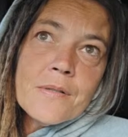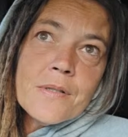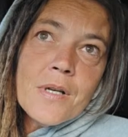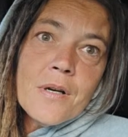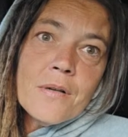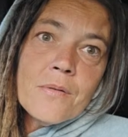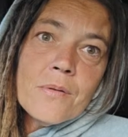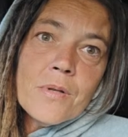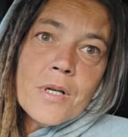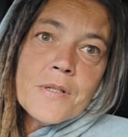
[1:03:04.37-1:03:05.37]
not a
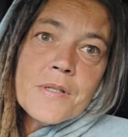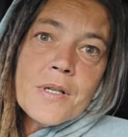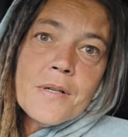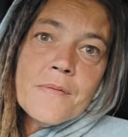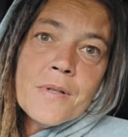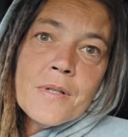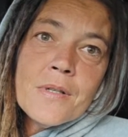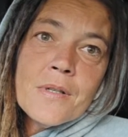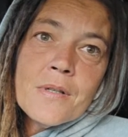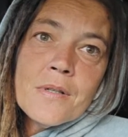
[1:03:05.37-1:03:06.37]
whole lot of stuff.
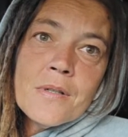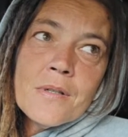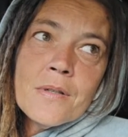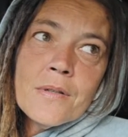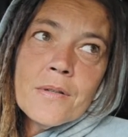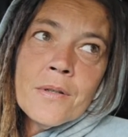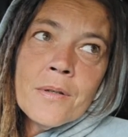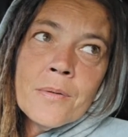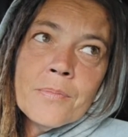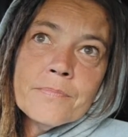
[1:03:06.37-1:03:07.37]

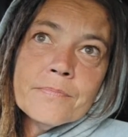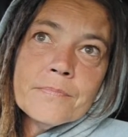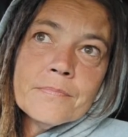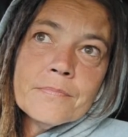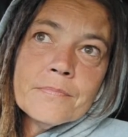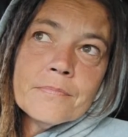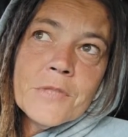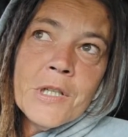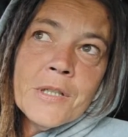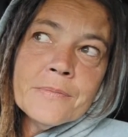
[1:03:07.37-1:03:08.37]
So,
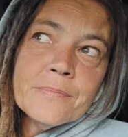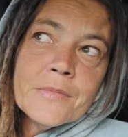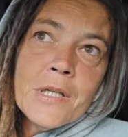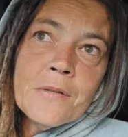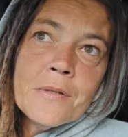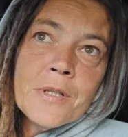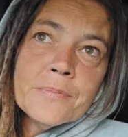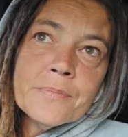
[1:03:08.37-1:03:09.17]
yeah, I don't know.